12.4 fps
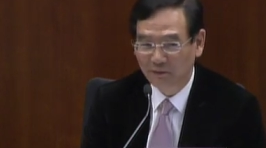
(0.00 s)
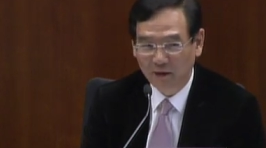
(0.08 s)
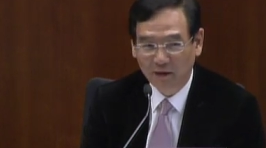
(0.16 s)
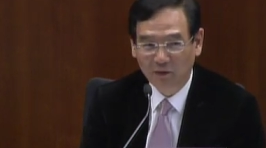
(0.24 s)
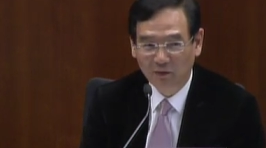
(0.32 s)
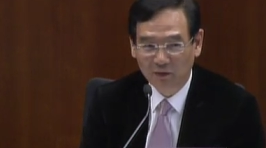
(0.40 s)

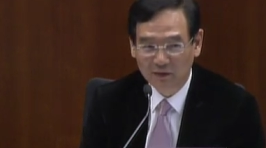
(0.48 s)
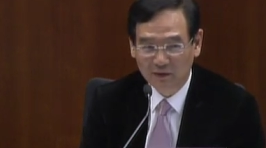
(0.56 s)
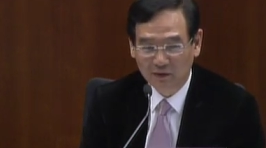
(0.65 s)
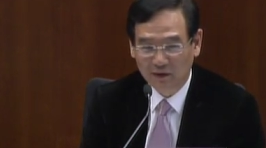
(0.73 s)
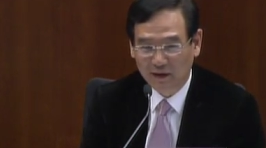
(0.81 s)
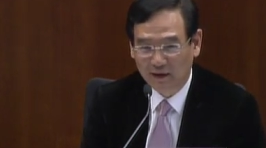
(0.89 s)
And some
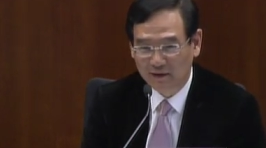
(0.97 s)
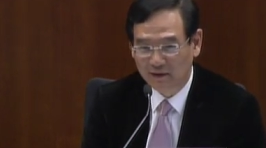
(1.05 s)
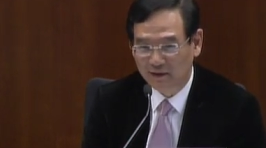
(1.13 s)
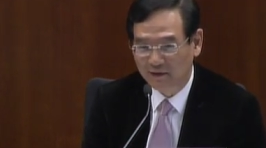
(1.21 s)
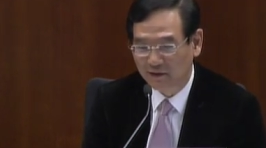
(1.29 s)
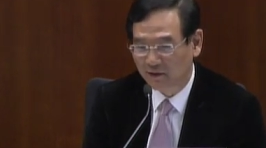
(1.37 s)
people
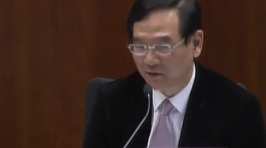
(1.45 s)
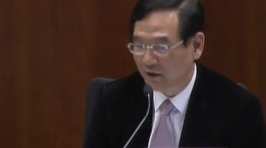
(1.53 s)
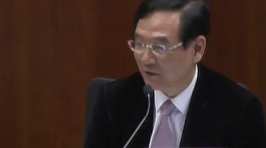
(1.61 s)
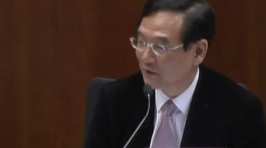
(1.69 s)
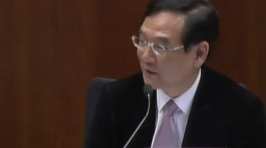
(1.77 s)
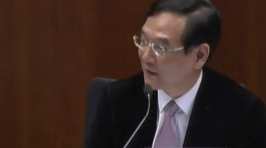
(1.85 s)
think
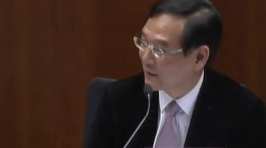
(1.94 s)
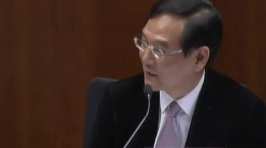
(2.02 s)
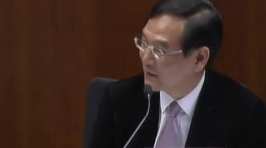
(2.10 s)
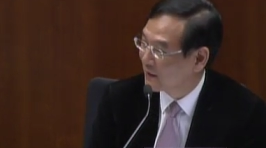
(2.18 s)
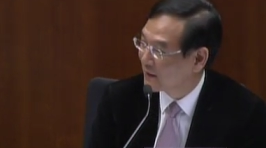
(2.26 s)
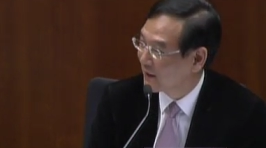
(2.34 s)
that uh,
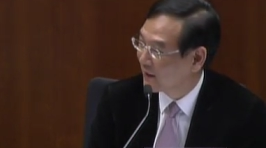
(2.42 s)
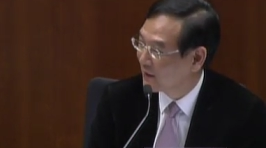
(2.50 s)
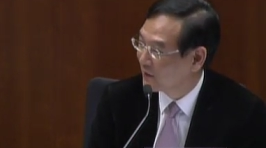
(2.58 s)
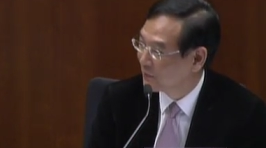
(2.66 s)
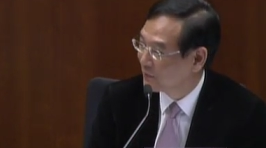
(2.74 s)
why do I